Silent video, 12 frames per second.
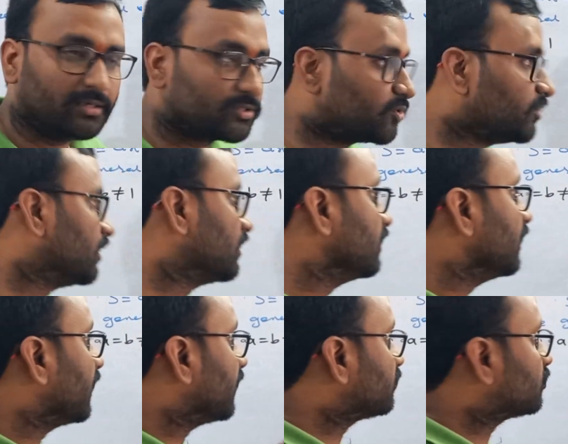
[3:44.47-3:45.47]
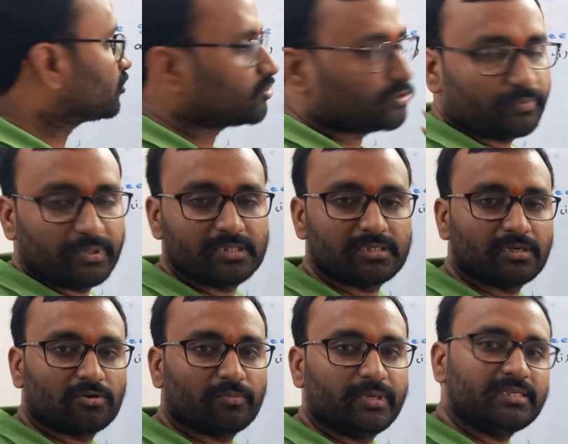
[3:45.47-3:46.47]
So here h should be
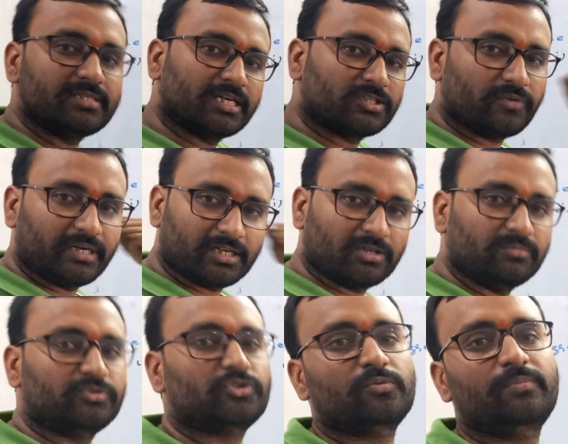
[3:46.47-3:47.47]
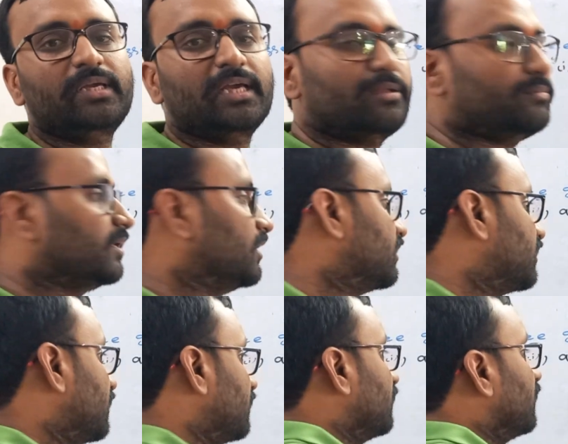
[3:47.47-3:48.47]
0 means xy term should be
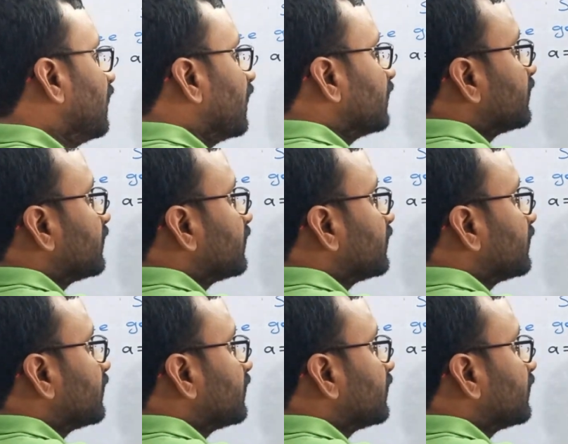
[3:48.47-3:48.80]
eliminated. And